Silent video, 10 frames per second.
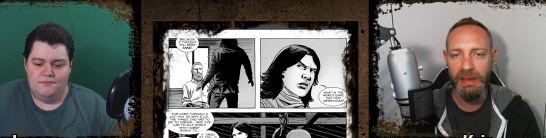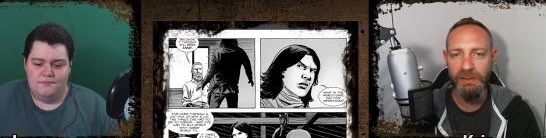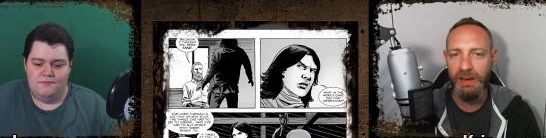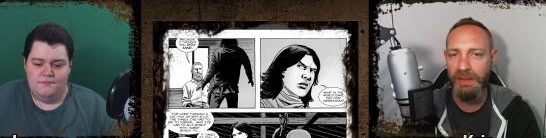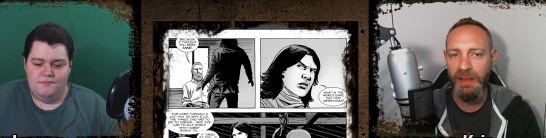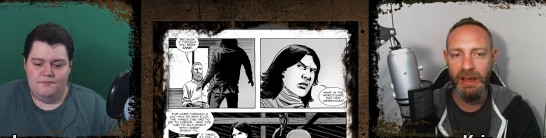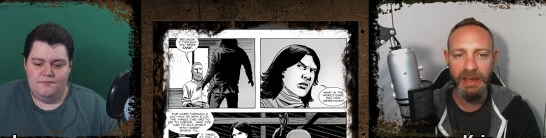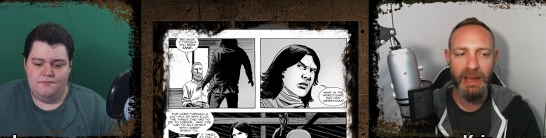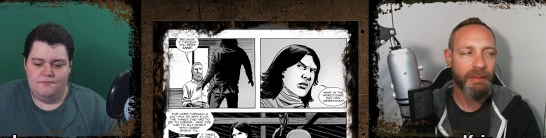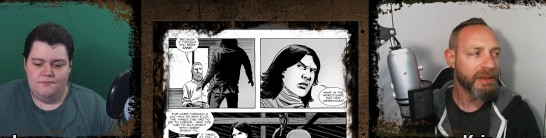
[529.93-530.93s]
Speaker 1: even in
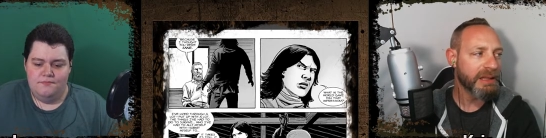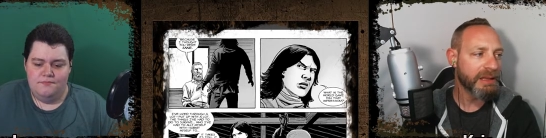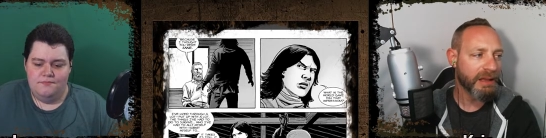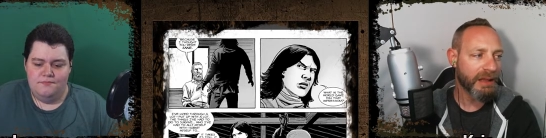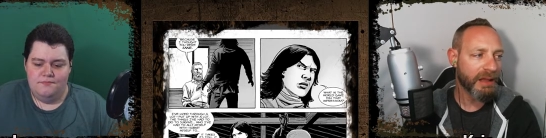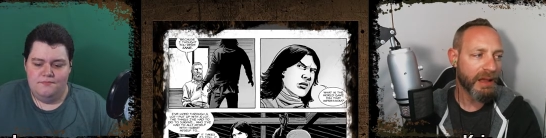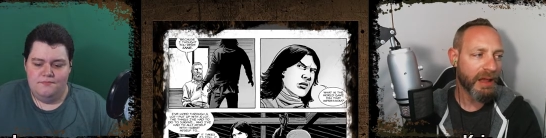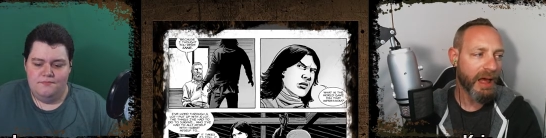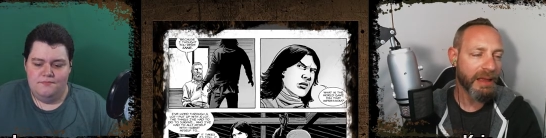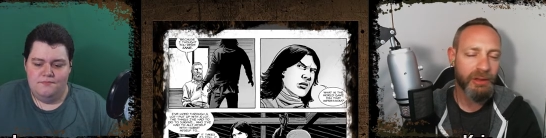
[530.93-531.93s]
like I mean,
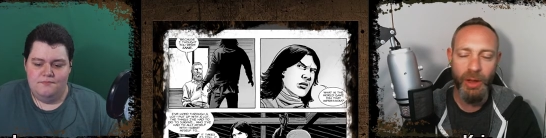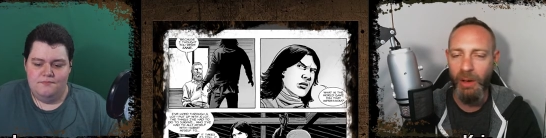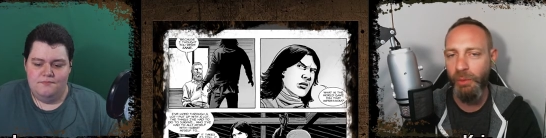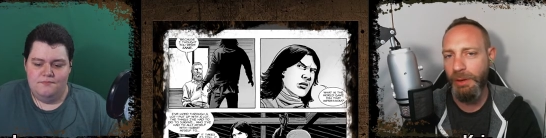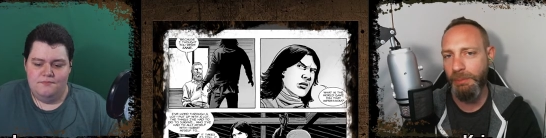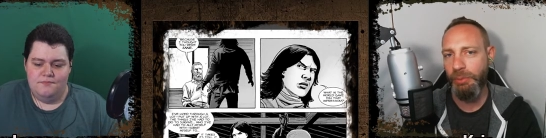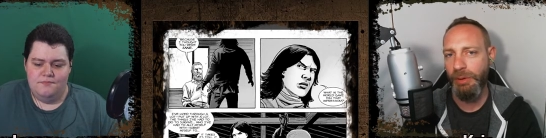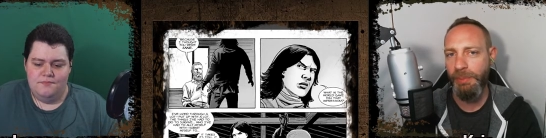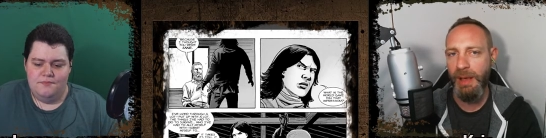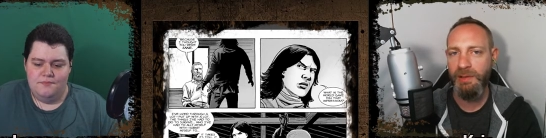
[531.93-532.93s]
I could I wouldn't put
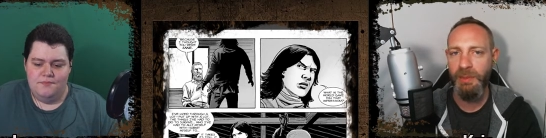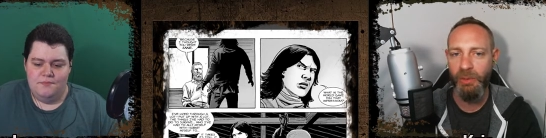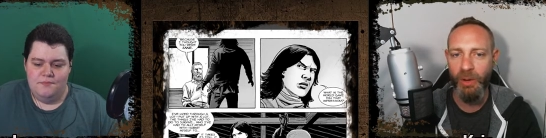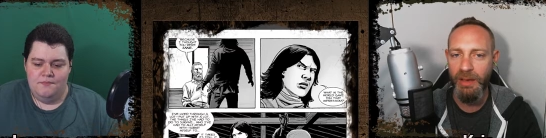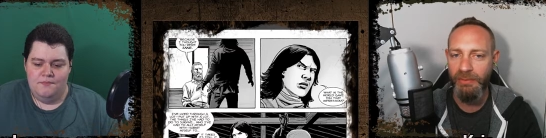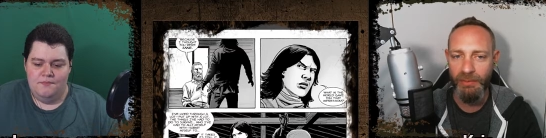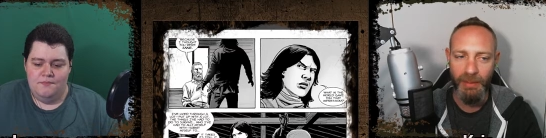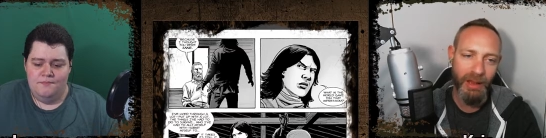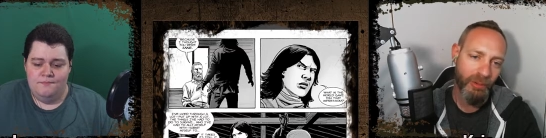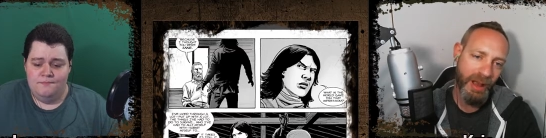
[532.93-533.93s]
it past my wife,
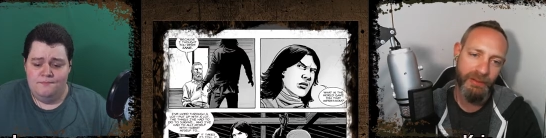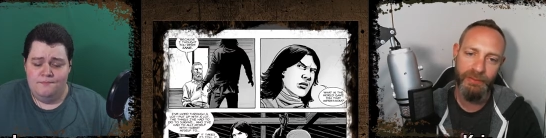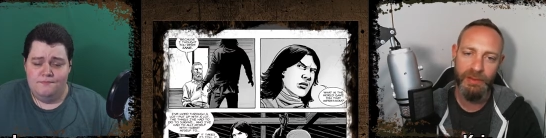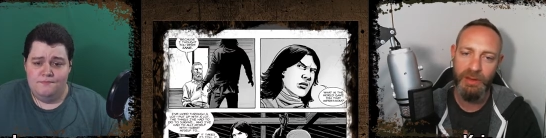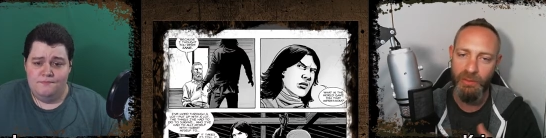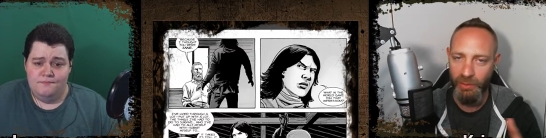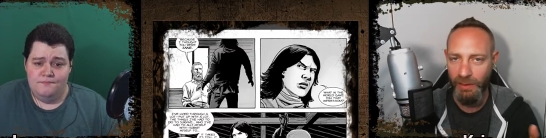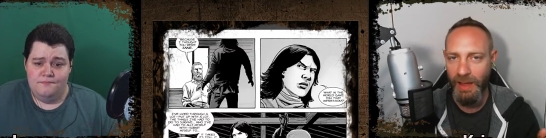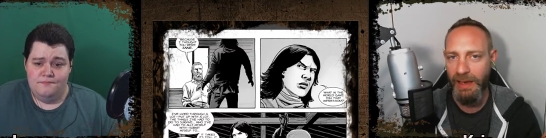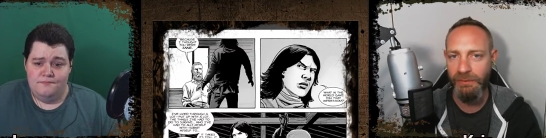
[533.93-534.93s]
my wife in, in real
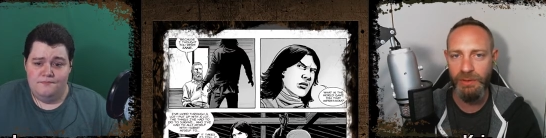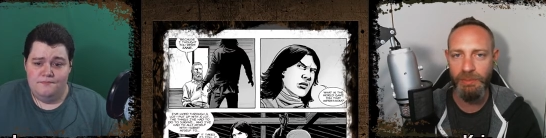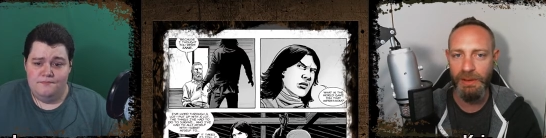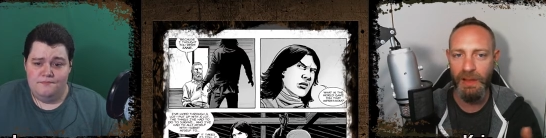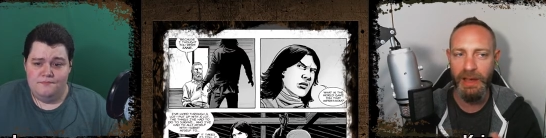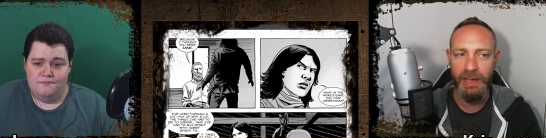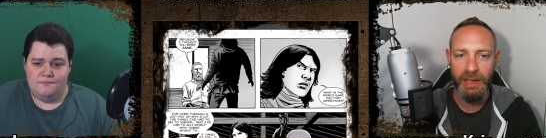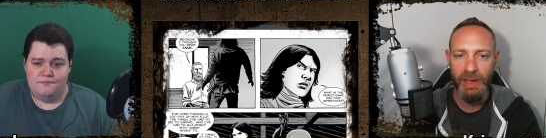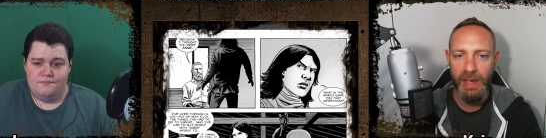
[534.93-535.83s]
life to be like,